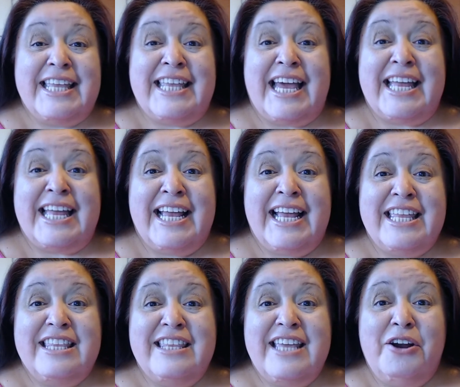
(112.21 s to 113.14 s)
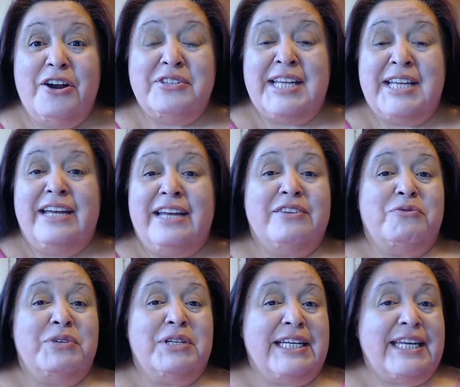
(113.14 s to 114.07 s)
that their tent
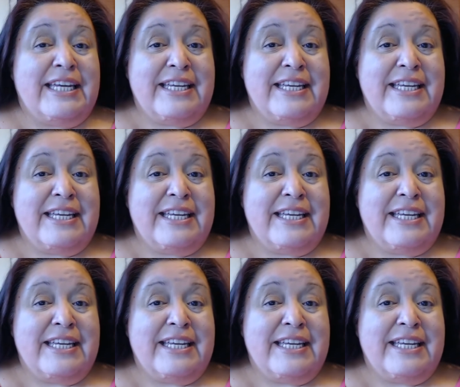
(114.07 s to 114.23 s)
really